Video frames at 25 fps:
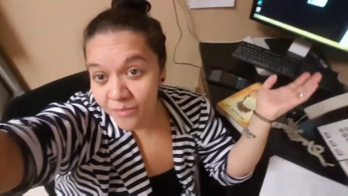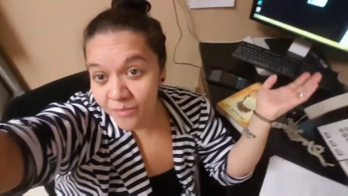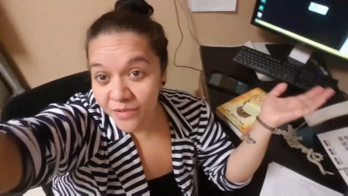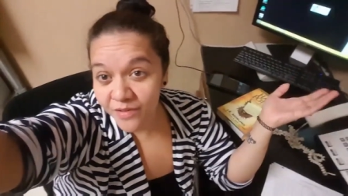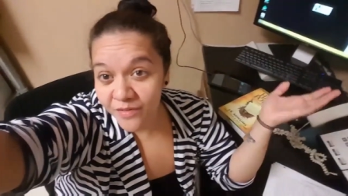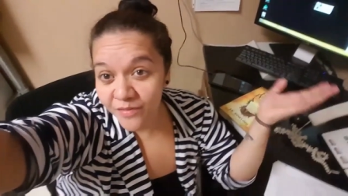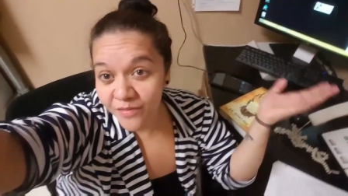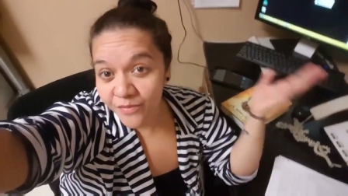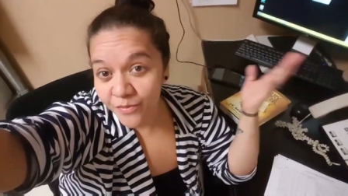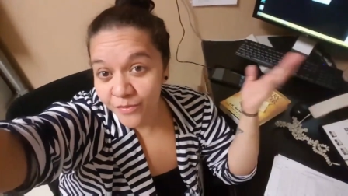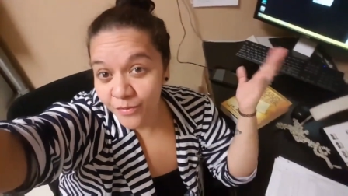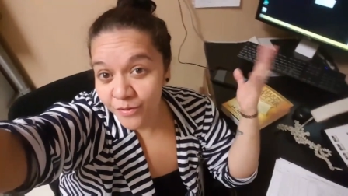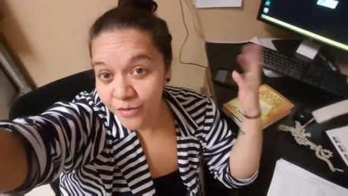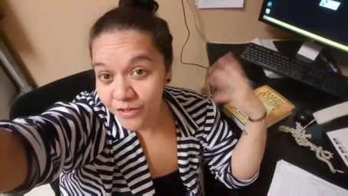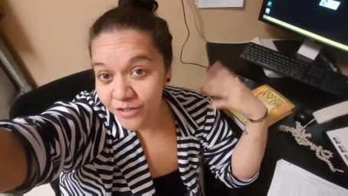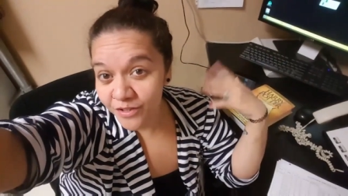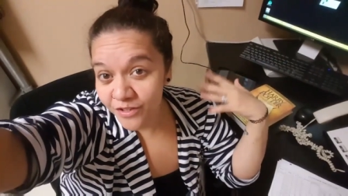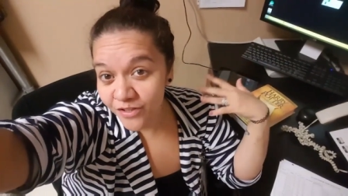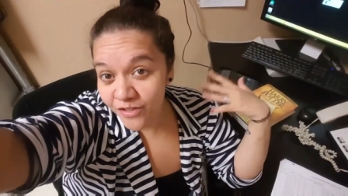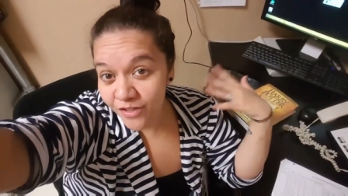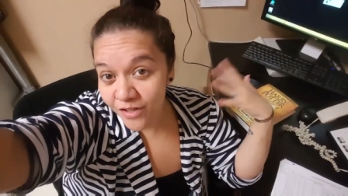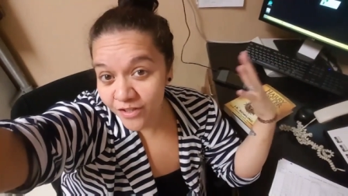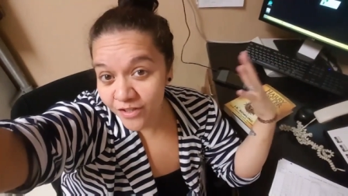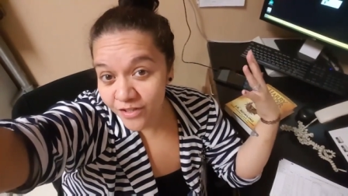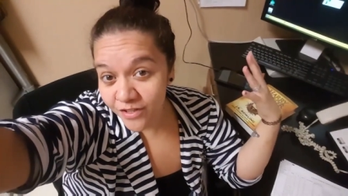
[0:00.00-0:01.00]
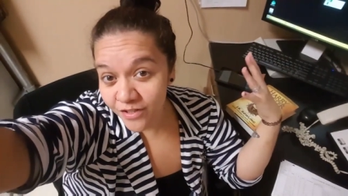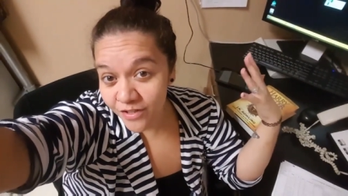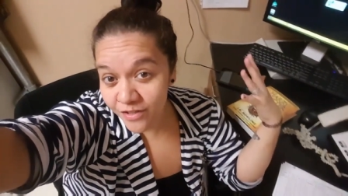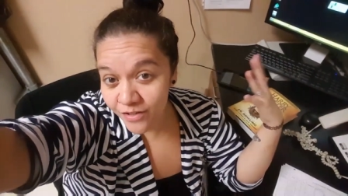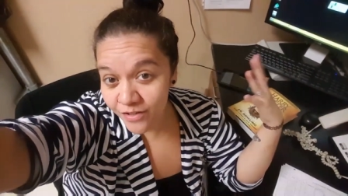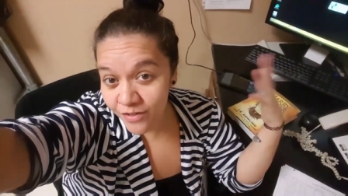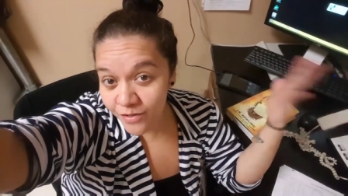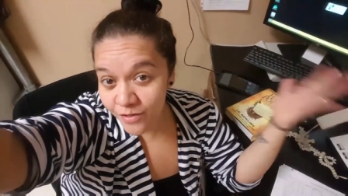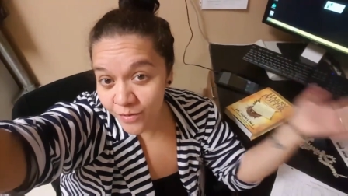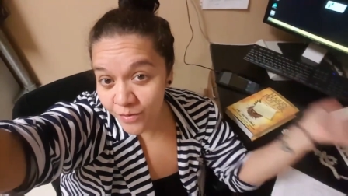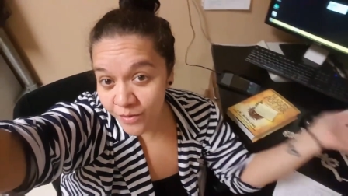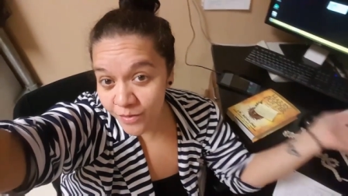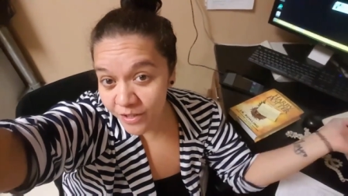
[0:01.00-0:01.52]
before it starts
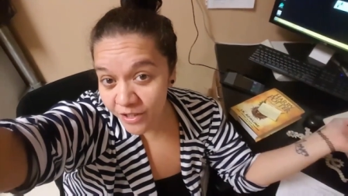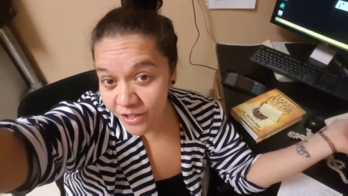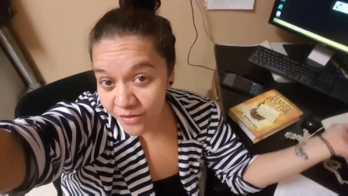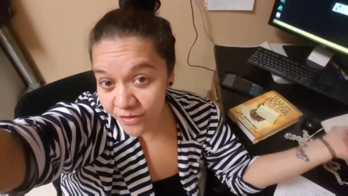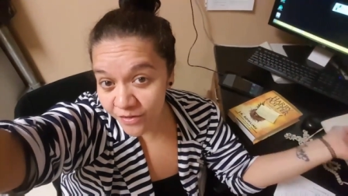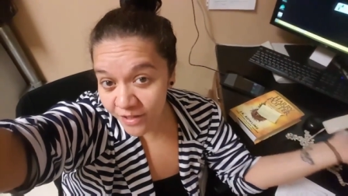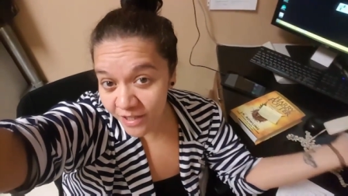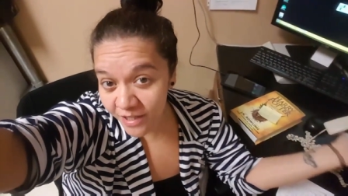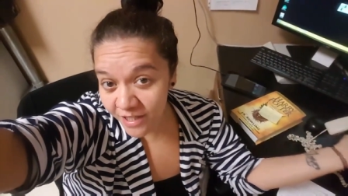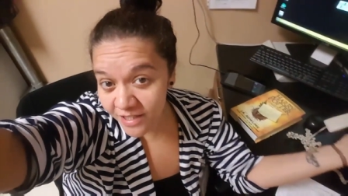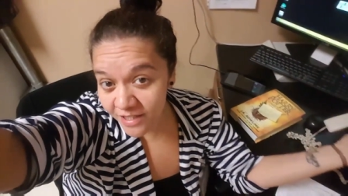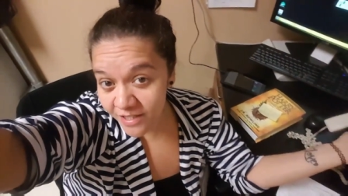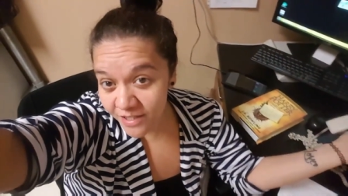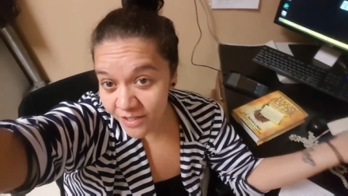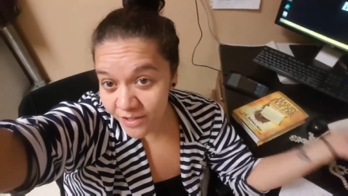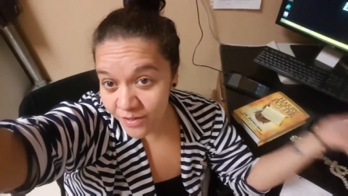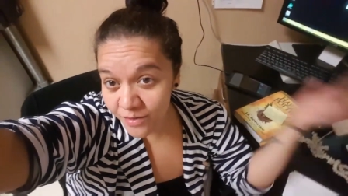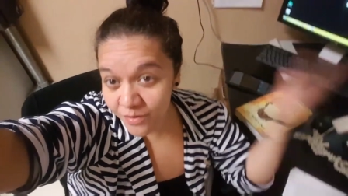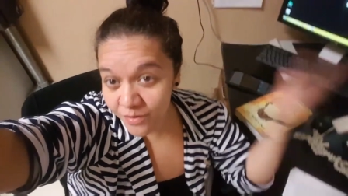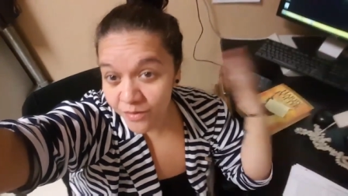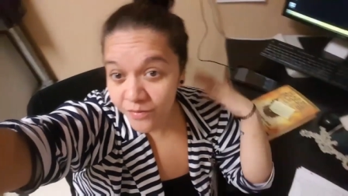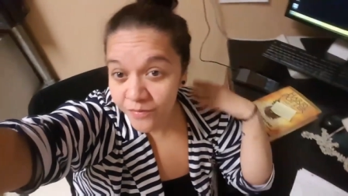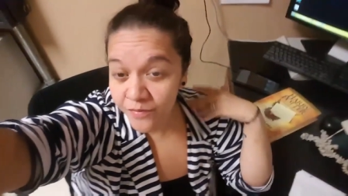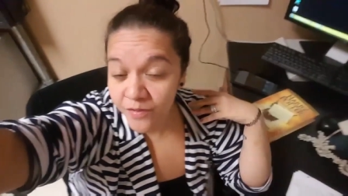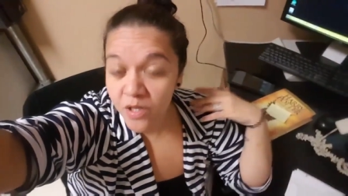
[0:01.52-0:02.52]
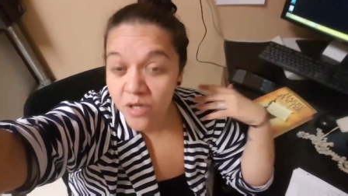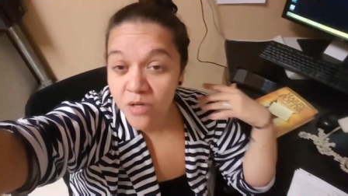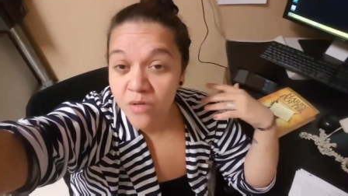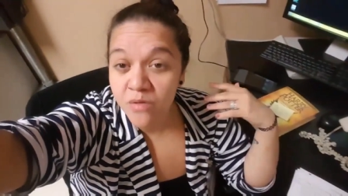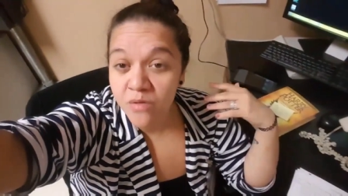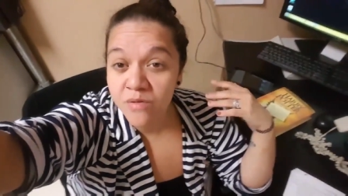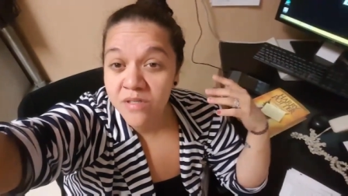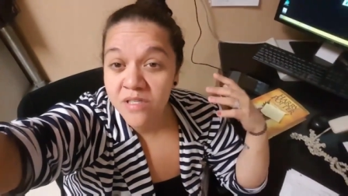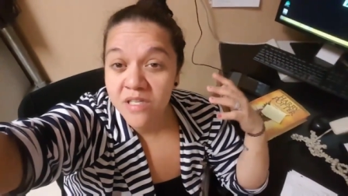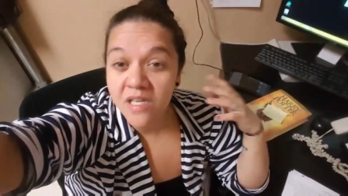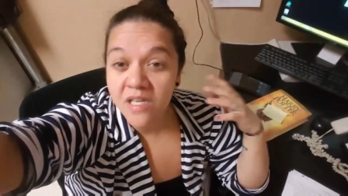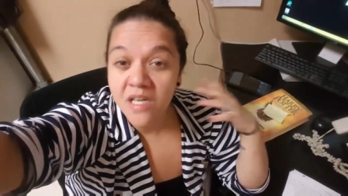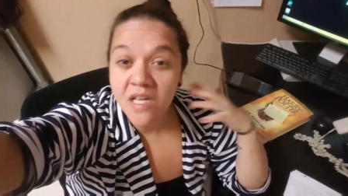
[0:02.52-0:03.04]
going crazy on the
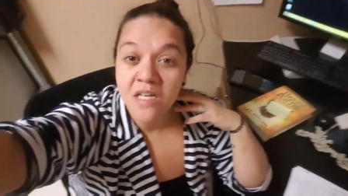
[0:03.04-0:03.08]
phones.